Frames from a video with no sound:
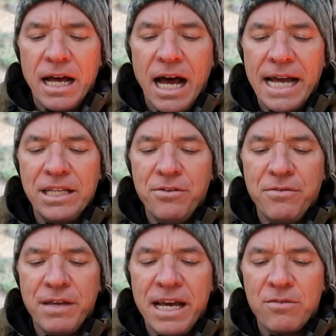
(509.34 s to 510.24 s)
I
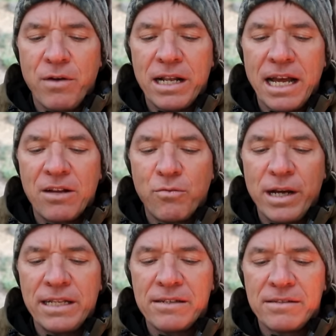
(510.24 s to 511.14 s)
knew then what I had
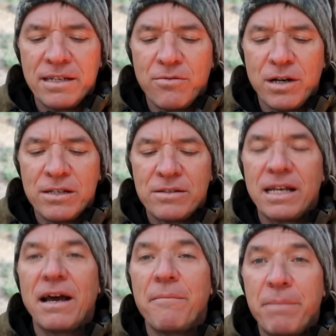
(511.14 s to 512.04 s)
witnessed, it
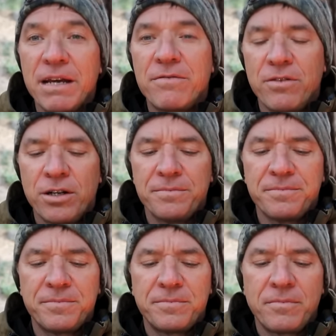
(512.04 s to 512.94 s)
was a Bigfoot.
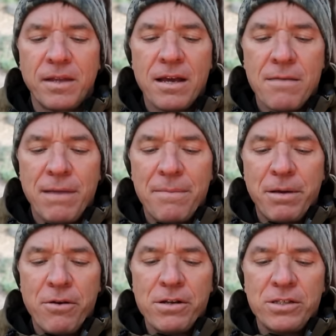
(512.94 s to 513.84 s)
My
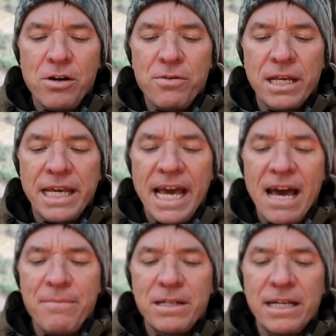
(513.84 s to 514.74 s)
parents owned the
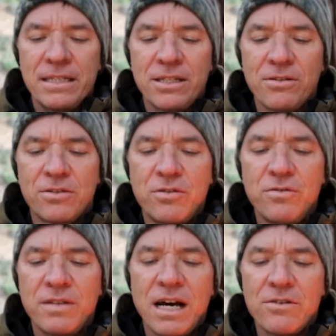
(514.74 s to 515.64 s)
cabin until
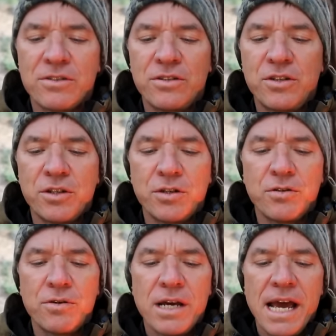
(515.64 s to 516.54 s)

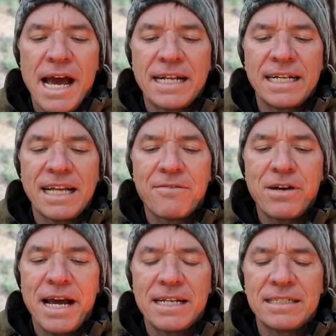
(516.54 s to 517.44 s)
2002 and I
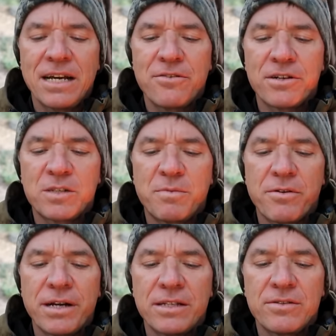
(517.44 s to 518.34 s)
never had another
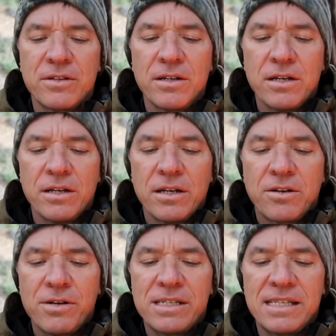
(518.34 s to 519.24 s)
experience.
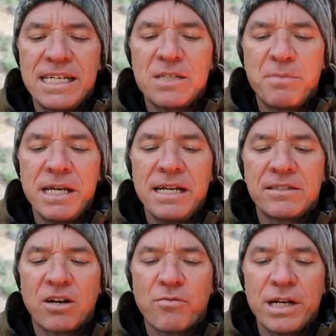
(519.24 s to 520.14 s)
Chris, these
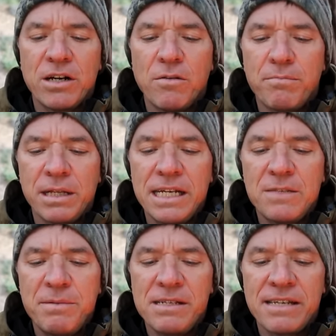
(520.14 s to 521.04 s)
beings are real.
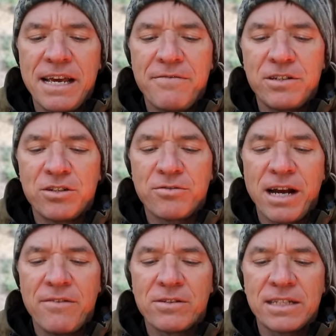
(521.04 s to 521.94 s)
Please be safe in your
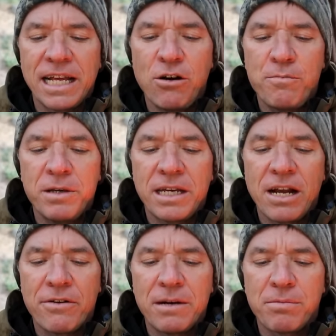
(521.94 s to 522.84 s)
travels, and I hope you
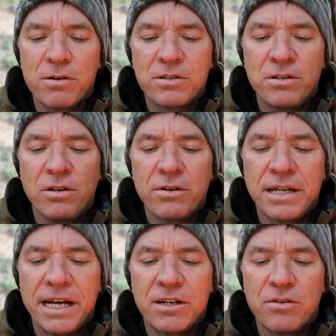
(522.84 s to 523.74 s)
carry a personal
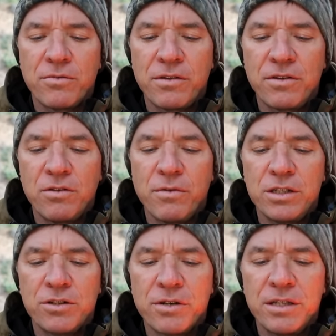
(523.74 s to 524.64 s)
locator with you
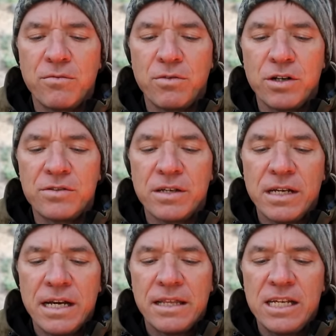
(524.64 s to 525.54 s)
when you're in the woods.
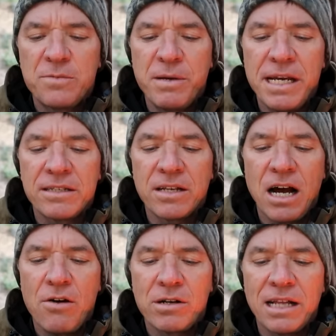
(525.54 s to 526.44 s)
These beings
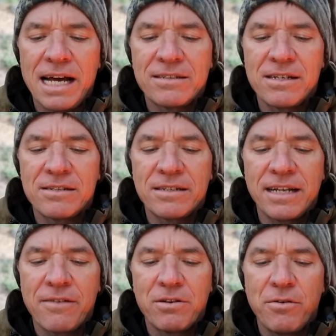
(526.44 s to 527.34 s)
outclass us
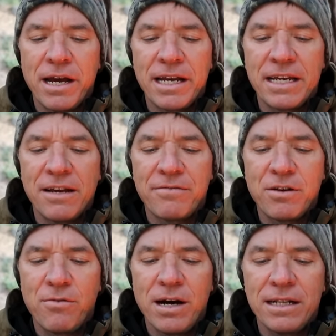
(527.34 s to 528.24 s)
in every way. If
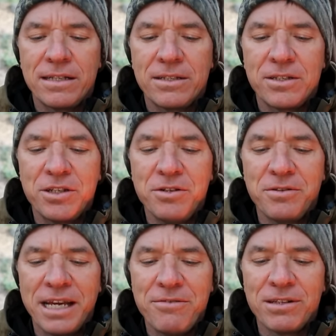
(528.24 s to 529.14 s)
they want you,
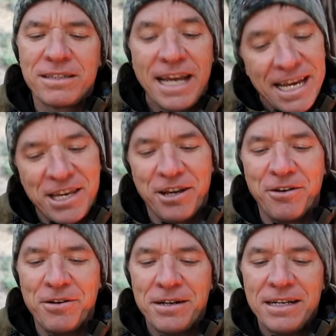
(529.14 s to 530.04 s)
they will take
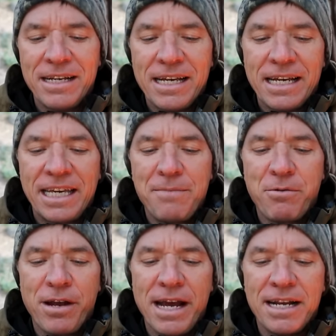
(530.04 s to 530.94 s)
you. Keep
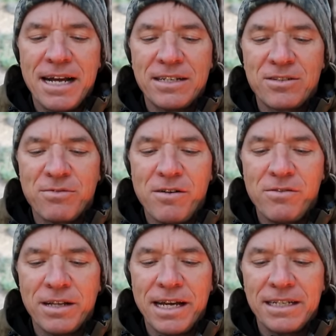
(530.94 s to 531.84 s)
your head on a
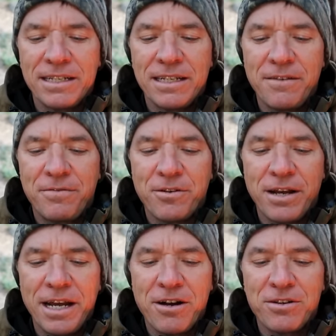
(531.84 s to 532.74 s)
swivel, and if your
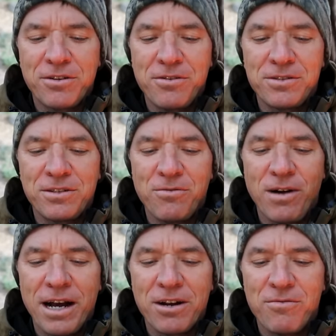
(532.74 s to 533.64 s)
hair turns to
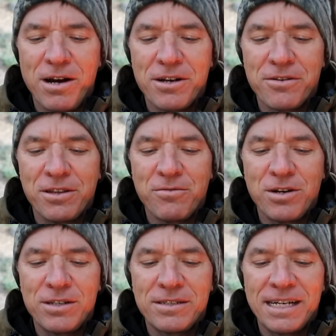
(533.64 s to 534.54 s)
wire while you're in the
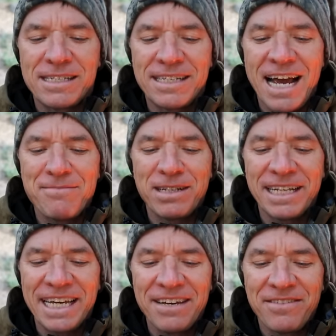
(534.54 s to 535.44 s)
woods, it's time to
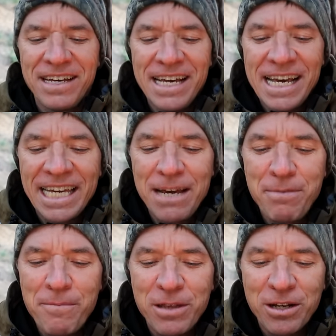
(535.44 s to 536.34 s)
leave.
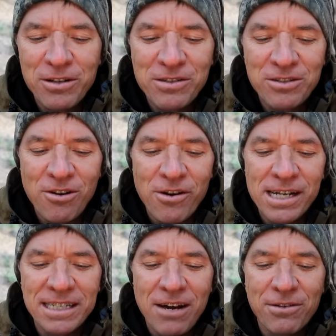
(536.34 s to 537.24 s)
Keep up the good
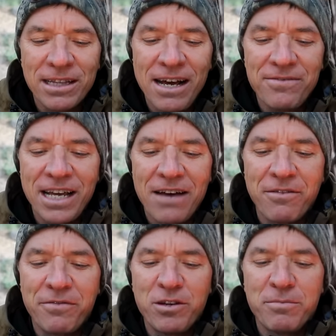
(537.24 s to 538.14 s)
stories. I would love to
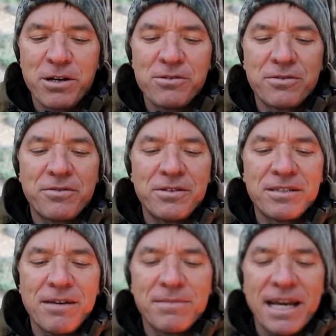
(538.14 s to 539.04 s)
have a few beers with you
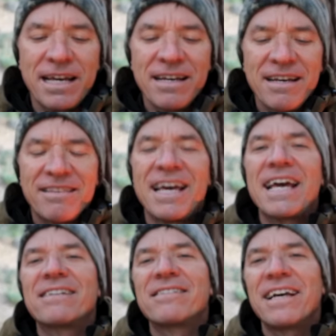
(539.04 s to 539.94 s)
someday.
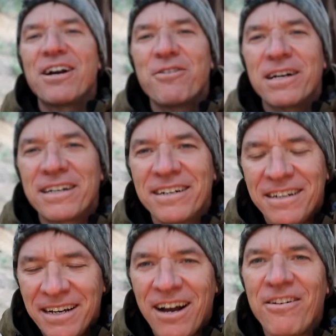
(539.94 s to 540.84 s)
Thanks, Eric.
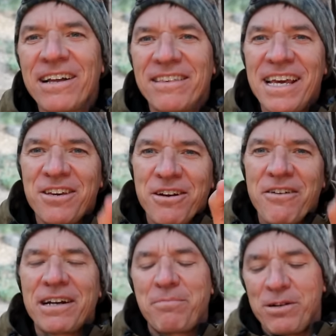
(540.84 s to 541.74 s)
All right, thank you, Eric.